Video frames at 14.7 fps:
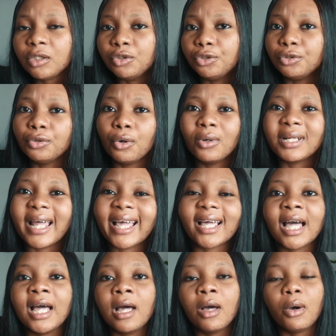You know,
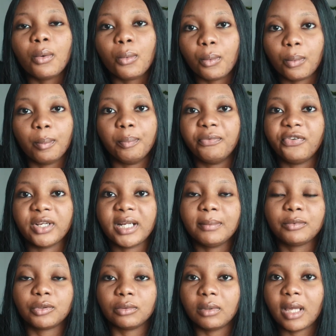like, for
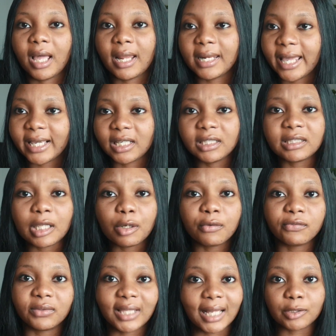them to, like, instead
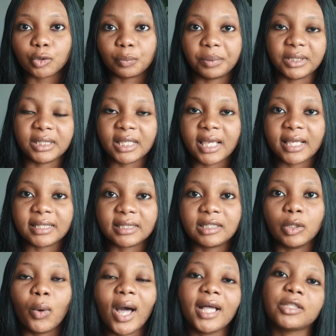of that to be the case,
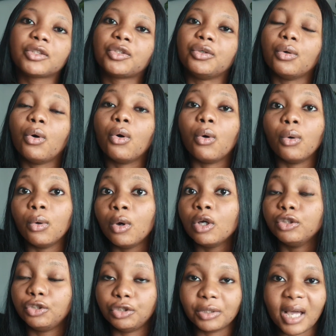they'll ask you, oh,
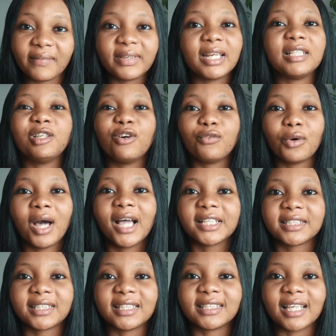do you have an idea of what
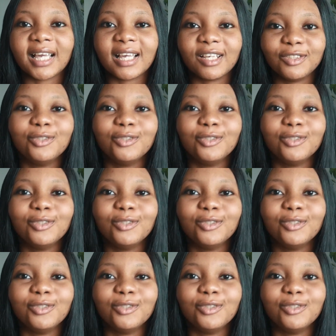hashtags are?